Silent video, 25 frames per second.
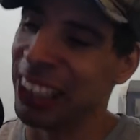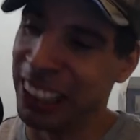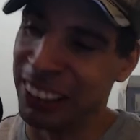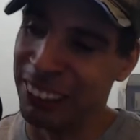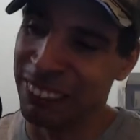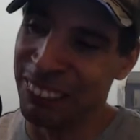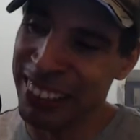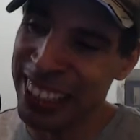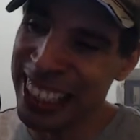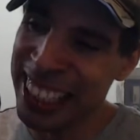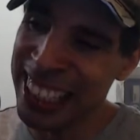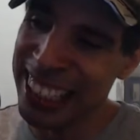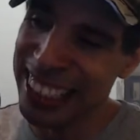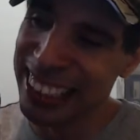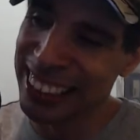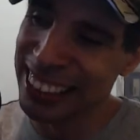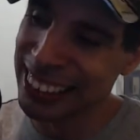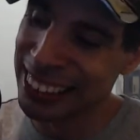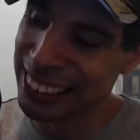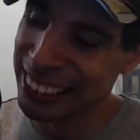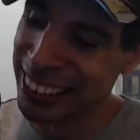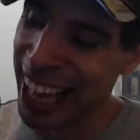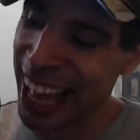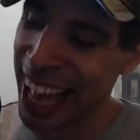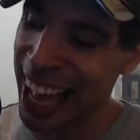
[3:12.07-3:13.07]
means
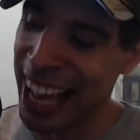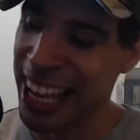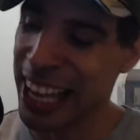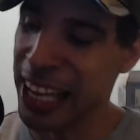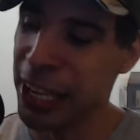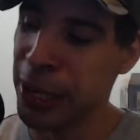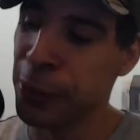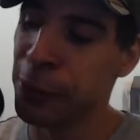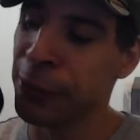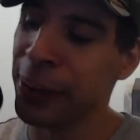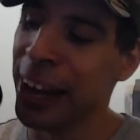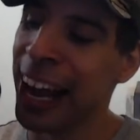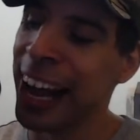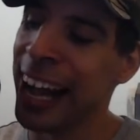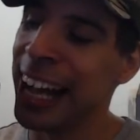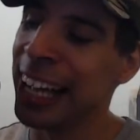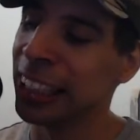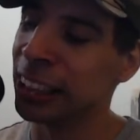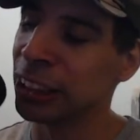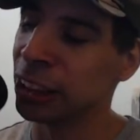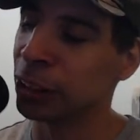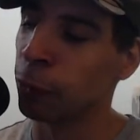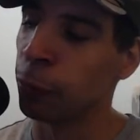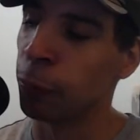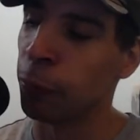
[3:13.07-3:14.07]
that you
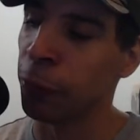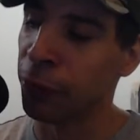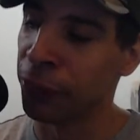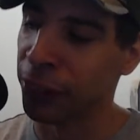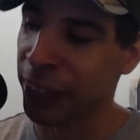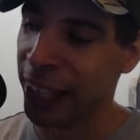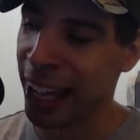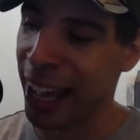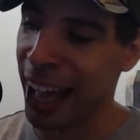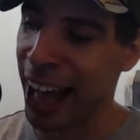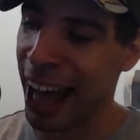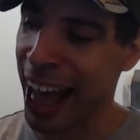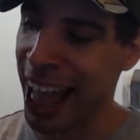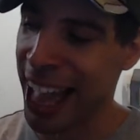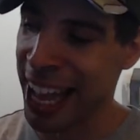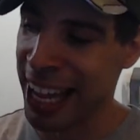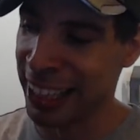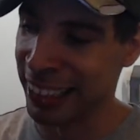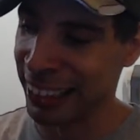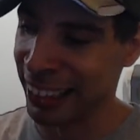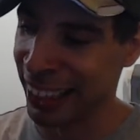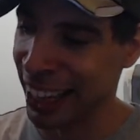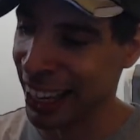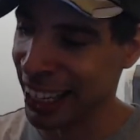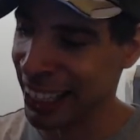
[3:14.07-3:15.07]
guys will get
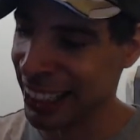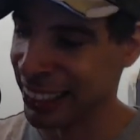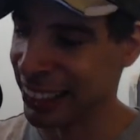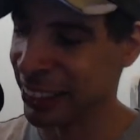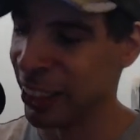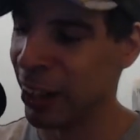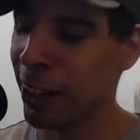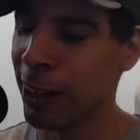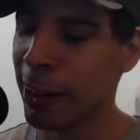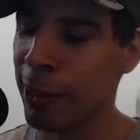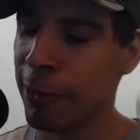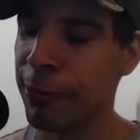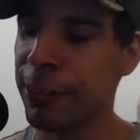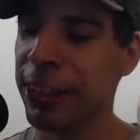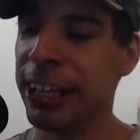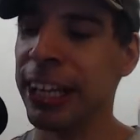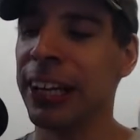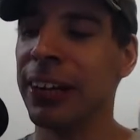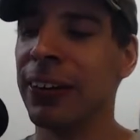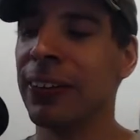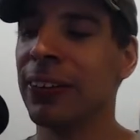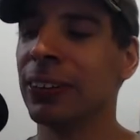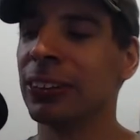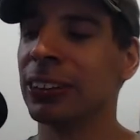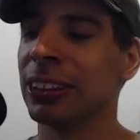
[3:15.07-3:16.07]
a ton of
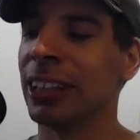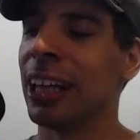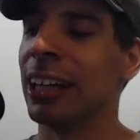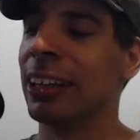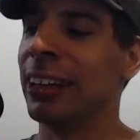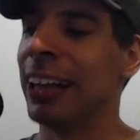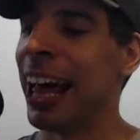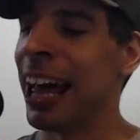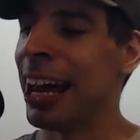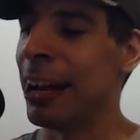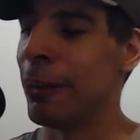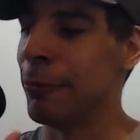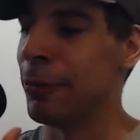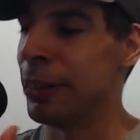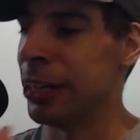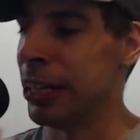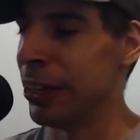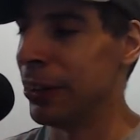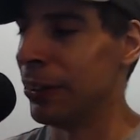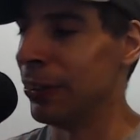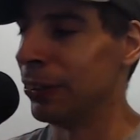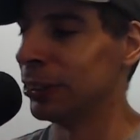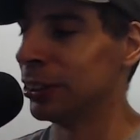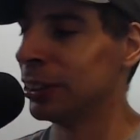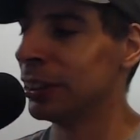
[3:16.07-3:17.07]
videos, a lot of
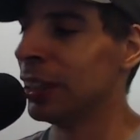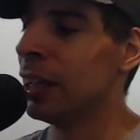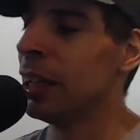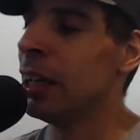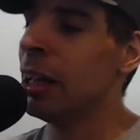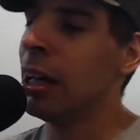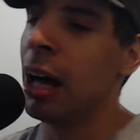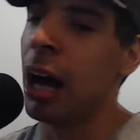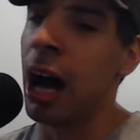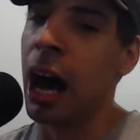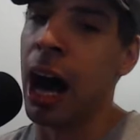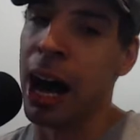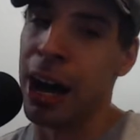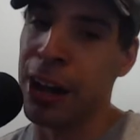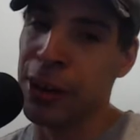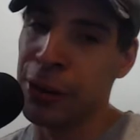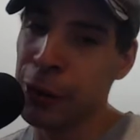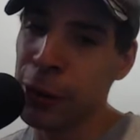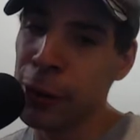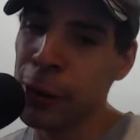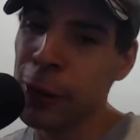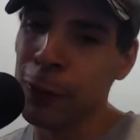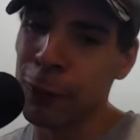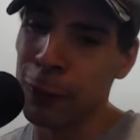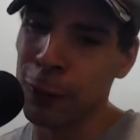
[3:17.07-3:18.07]
videos,
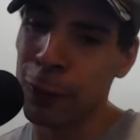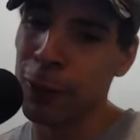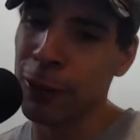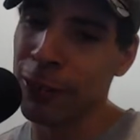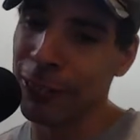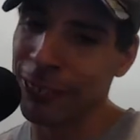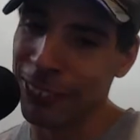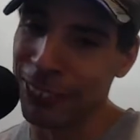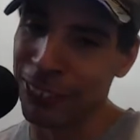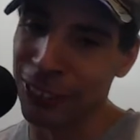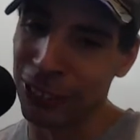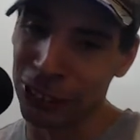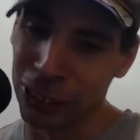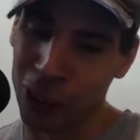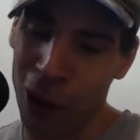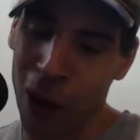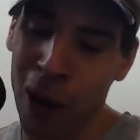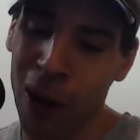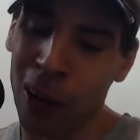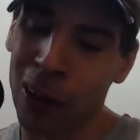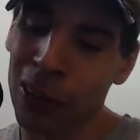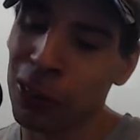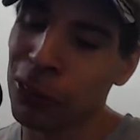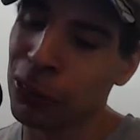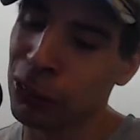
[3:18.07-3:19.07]
new food reviews, all
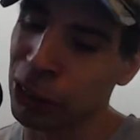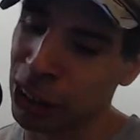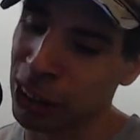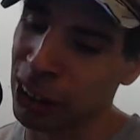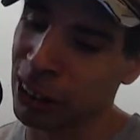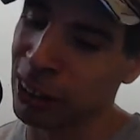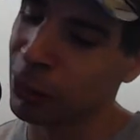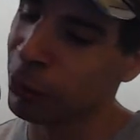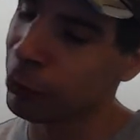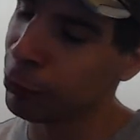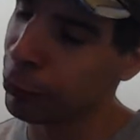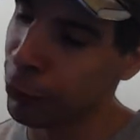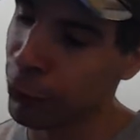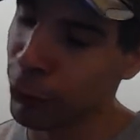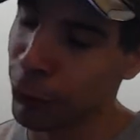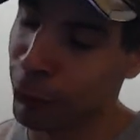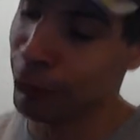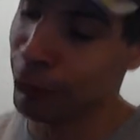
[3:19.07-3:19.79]
new food